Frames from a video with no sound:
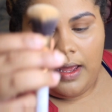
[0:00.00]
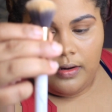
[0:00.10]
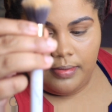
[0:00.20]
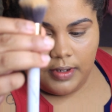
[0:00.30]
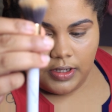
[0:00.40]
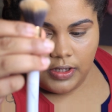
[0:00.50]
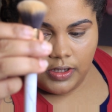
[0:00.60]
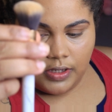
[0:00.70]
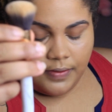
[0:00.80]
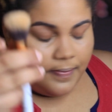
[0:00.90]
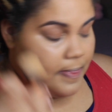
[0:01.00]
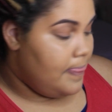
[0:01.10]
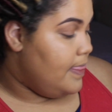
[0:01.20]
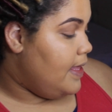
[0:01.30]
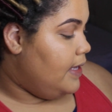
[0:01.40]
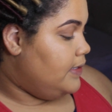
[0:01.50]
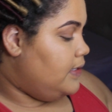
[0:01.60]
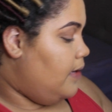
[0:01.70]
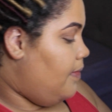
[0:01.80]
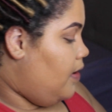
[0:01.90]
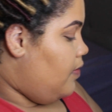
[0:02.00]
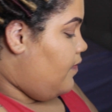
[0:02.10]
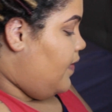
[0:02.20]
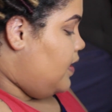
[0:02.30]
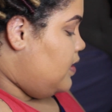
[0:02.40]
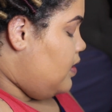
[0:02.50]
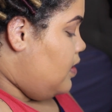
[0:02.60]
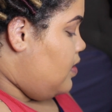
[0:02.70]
powder brush and set my whole face.